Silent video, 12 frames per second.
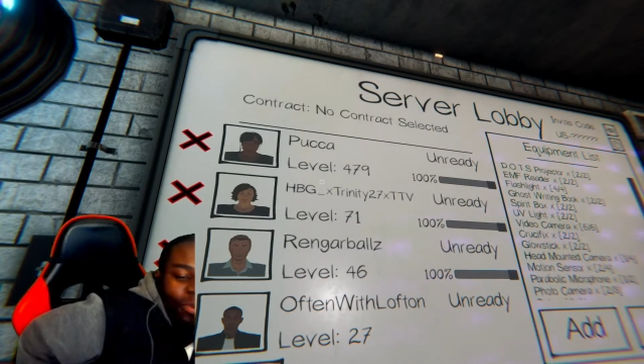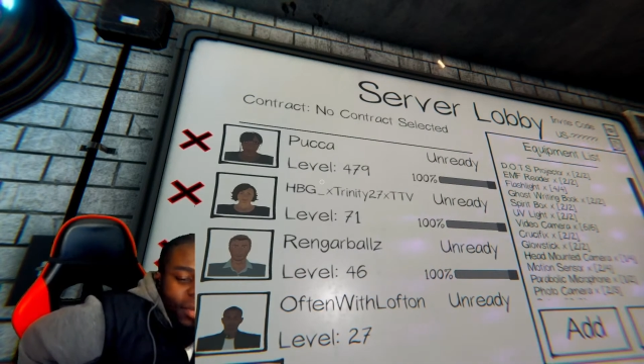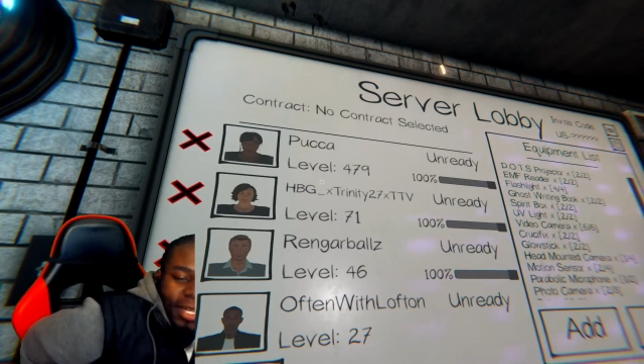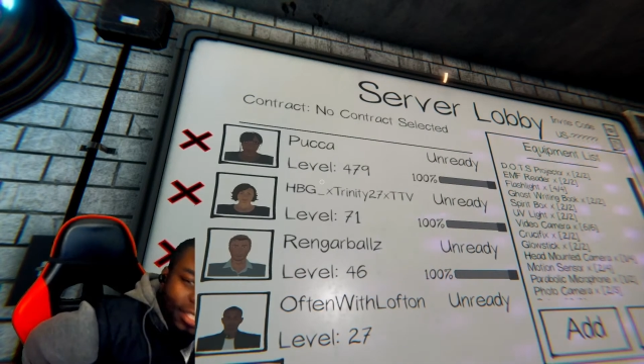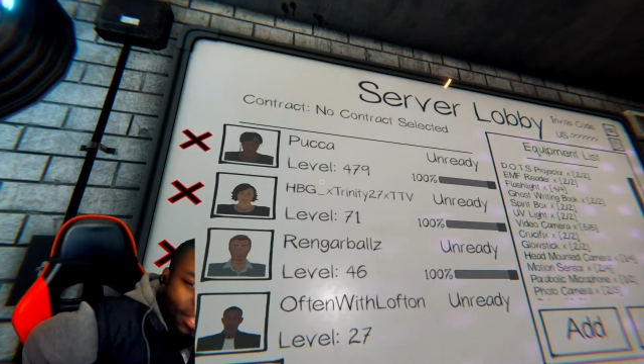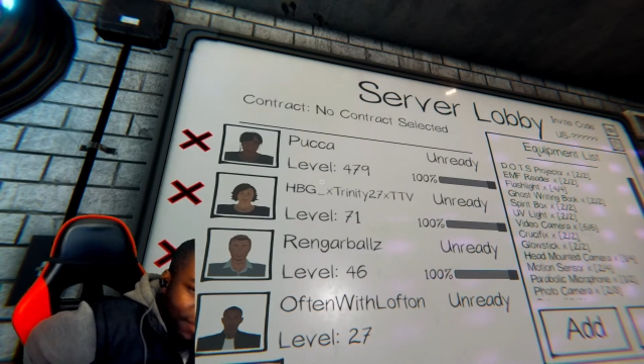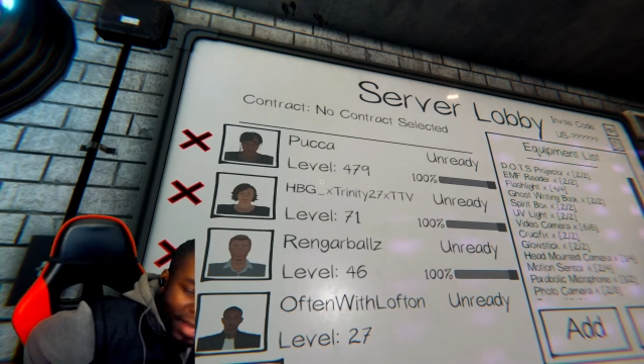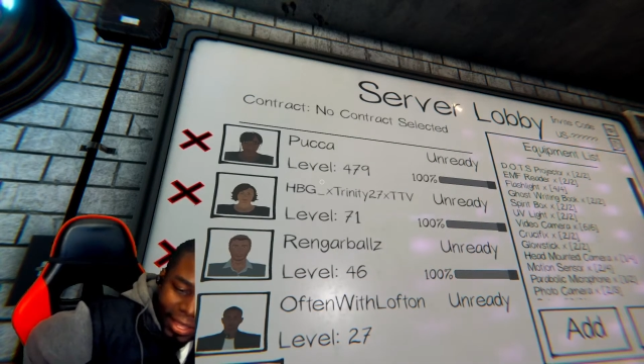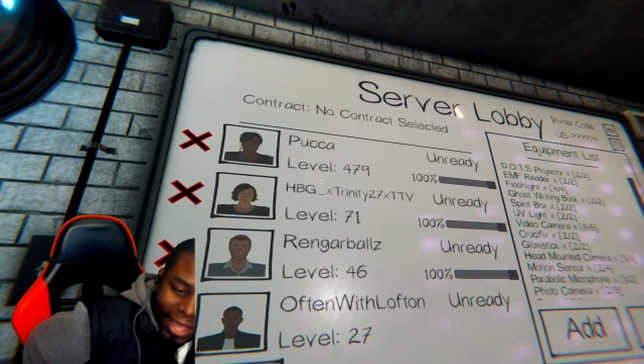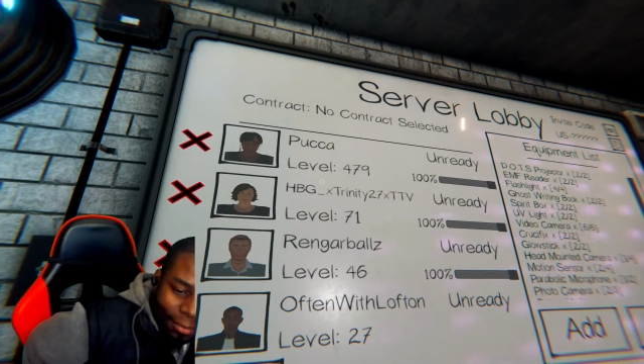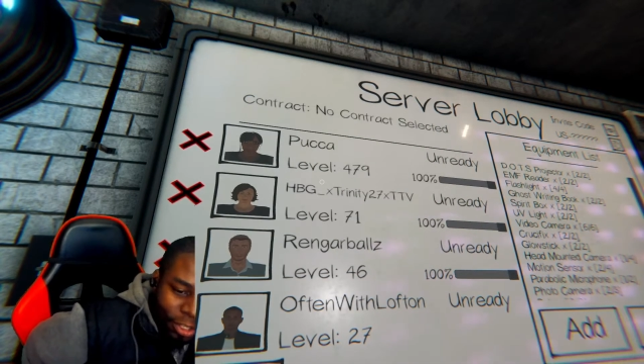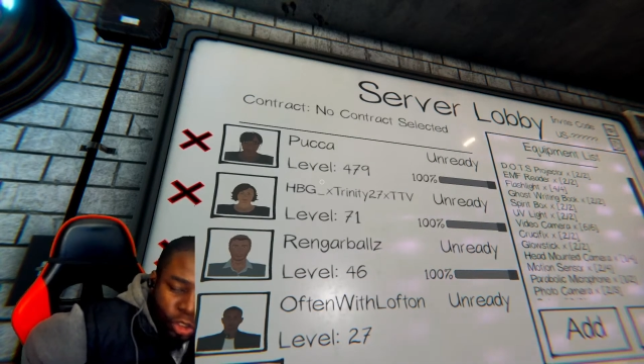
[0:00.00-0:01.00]
but their main
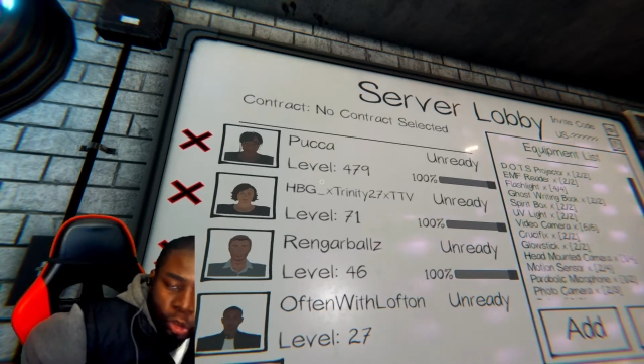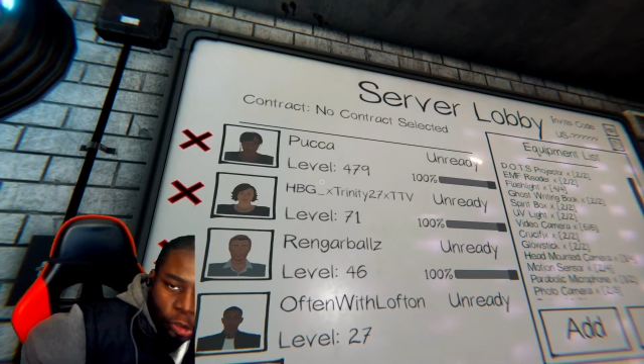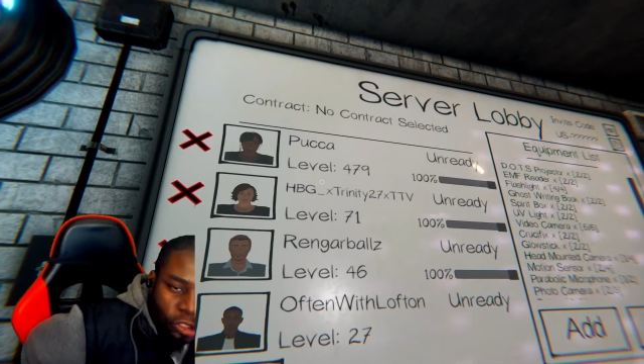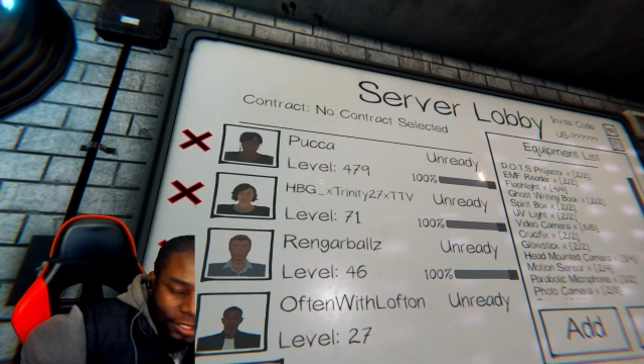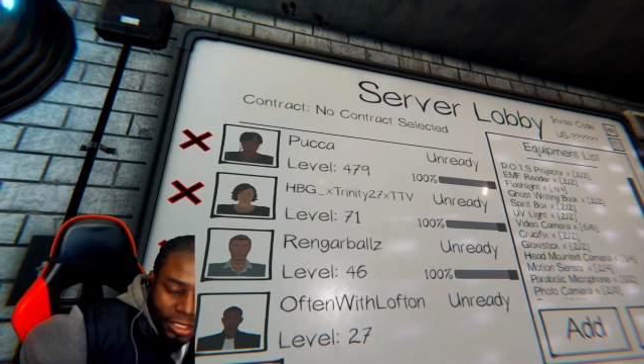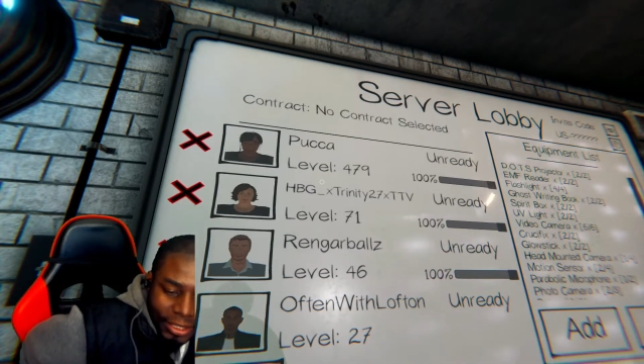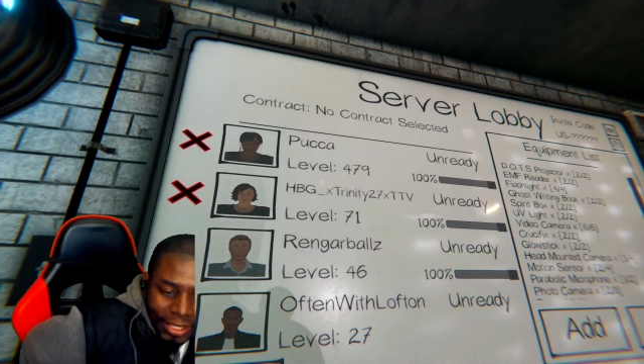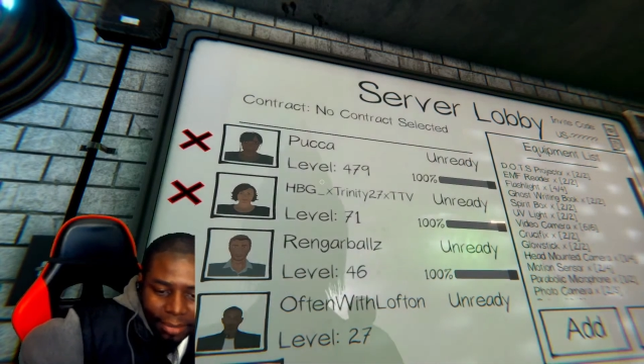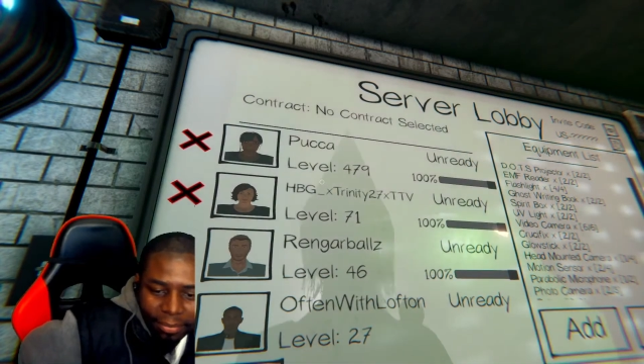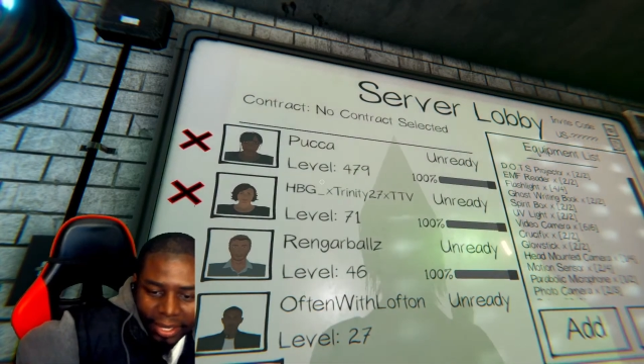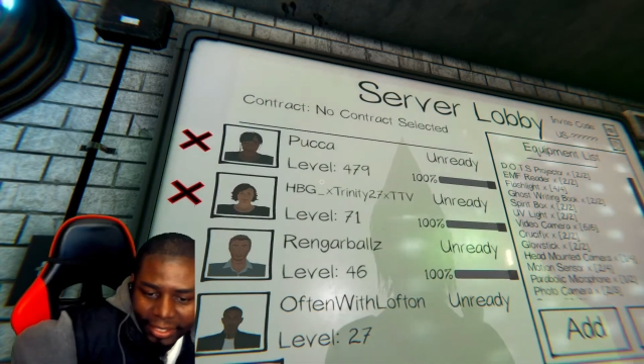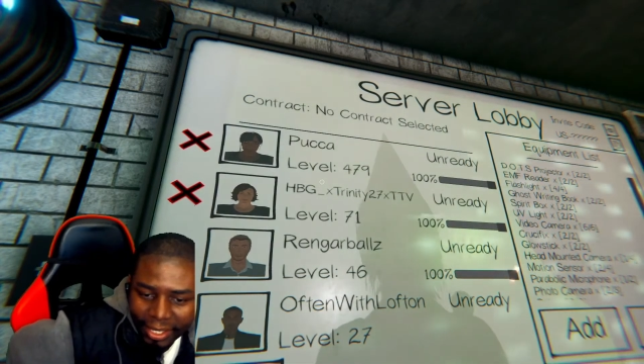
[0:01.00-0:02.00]
game is usually just Dead
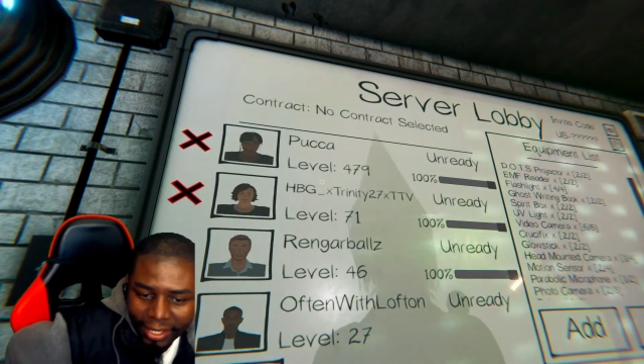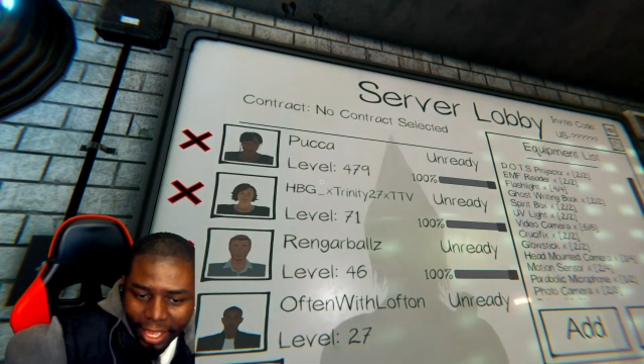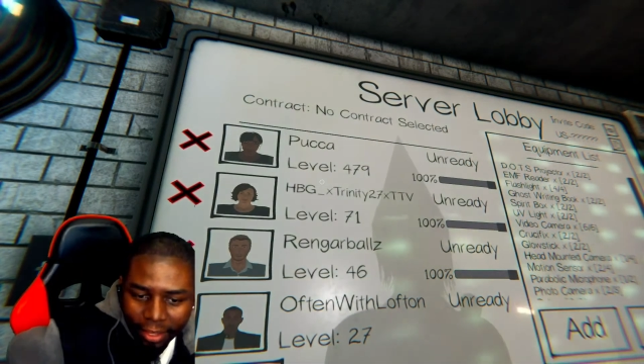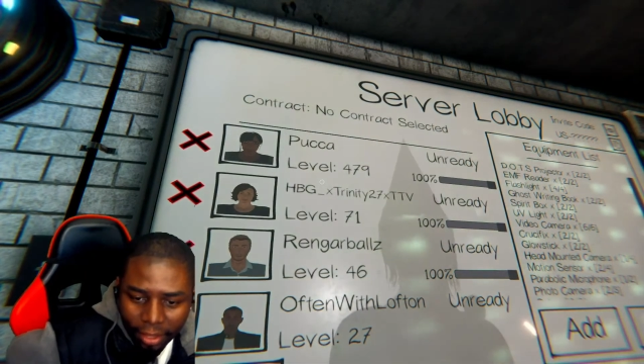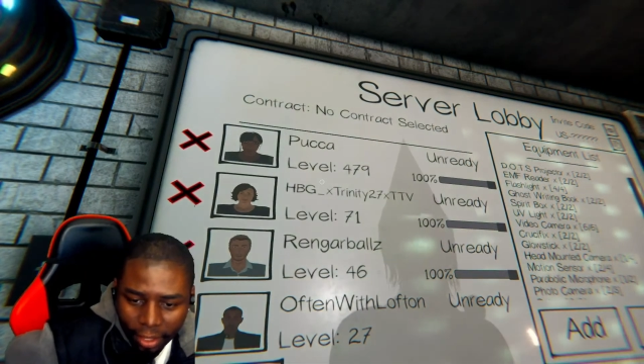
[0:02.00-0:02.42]
by Daylight.